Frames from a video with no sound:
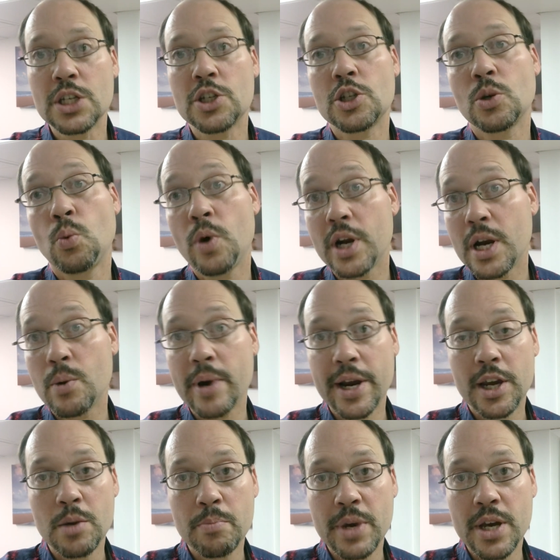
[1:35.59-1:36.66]
So what I
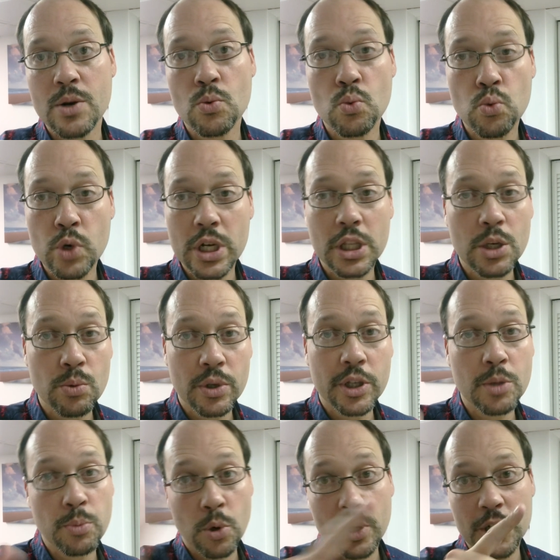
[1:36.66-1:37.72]
recommend, really, really
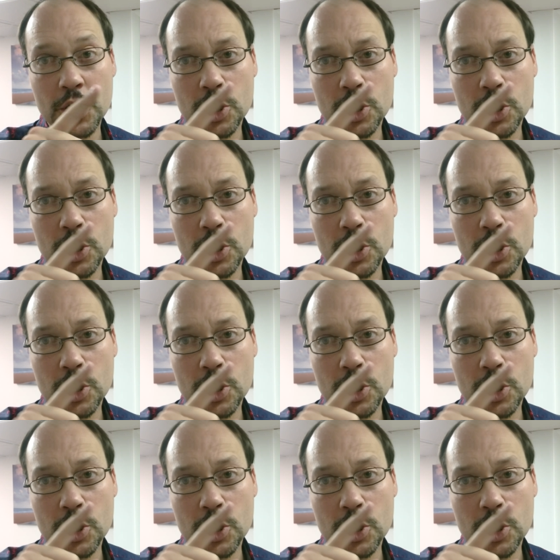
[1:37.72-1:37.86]
important,